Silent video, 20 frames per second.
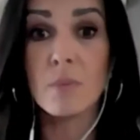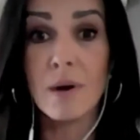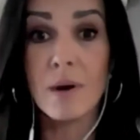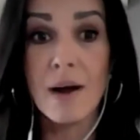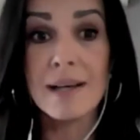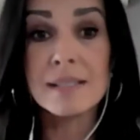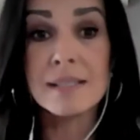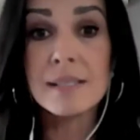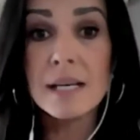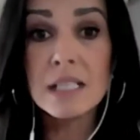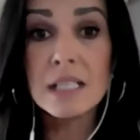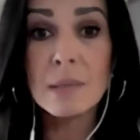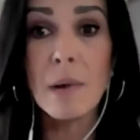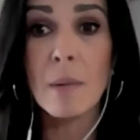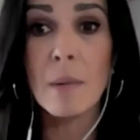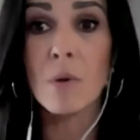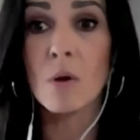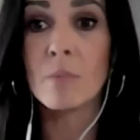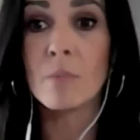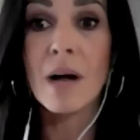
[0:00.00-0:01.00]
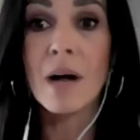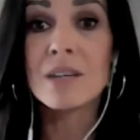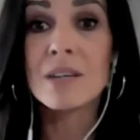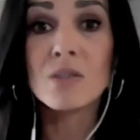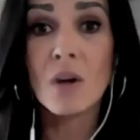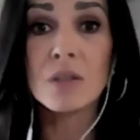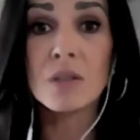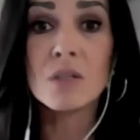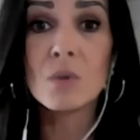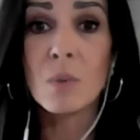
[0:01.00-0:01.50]
where I said to my mom, I
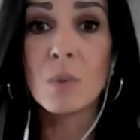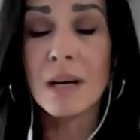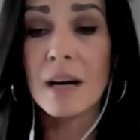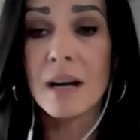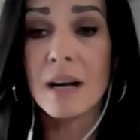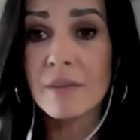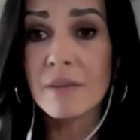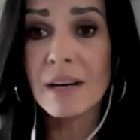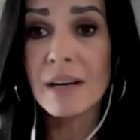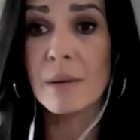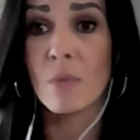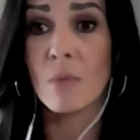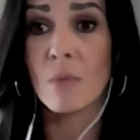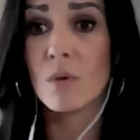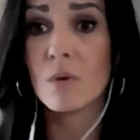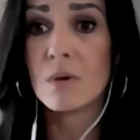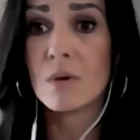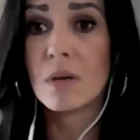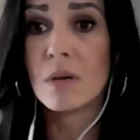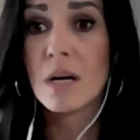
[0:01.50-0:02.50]
don't want to live anymore.